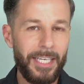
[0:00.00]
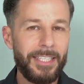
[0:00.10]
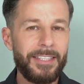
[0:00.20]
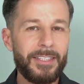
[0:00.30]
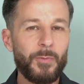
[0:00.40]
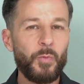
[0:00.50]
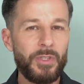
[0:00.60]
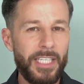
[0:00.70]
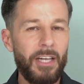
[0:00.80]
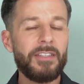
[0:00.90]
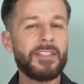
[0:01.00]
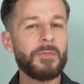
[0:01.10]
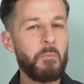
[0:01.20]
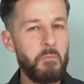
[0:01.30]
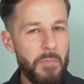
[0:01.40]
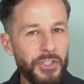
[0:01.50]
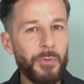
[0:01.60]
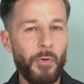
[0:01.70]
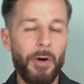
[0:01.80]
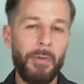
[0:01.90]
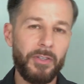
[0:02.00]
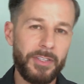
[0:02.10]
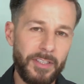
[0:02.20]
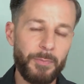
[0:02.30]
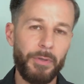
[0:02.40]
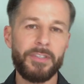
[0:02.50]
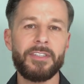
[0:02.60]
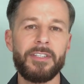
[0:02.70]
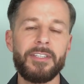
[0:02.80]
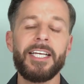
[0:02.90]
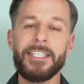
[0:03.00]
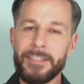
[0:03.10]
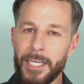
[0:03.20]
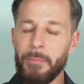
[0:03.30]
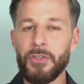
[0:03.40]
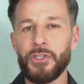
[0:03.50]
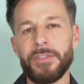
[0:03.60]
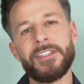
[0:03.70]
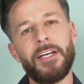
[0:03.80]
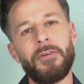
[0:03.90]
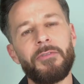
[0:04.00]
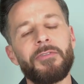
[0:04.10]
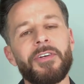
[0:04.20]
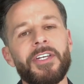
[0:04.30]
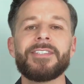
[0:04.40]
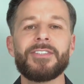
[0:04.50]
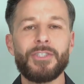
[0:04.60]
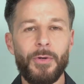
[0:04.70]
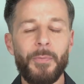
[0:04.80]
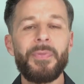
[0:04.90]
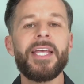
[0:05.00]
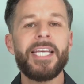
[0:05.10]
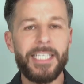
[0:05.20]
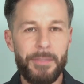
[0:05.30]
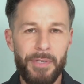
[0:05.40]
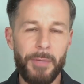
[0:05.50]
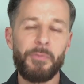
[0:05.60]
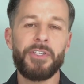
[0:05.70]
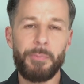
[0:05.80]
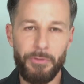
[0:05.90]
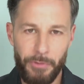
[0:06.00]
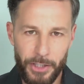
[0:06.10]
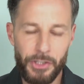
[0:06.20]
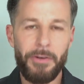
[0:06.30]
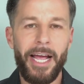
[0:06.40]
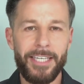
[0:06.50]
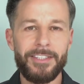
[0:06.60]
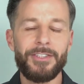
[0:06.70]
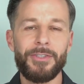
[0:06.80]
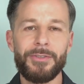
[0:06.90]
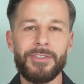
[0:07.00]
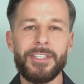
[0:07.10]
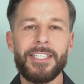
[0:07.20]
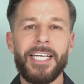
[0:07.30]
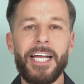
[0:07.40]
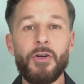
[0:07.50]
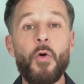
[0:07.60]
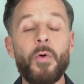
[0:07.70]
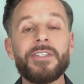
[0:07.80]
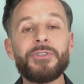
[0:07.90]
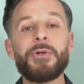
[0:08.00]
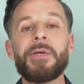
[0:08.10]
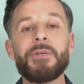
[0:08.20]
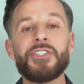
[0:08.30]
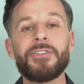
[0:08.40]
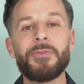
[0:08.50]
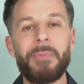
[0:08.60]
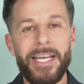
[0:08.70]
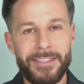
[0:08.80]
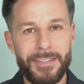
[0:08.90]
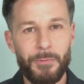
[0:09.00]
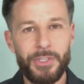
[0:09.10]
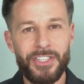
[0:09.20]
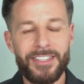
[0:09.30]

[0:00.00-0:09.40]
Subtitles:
this would tell us much more about this person than about yourself. So keep it up with a professional attitude and go on doing what you do best, which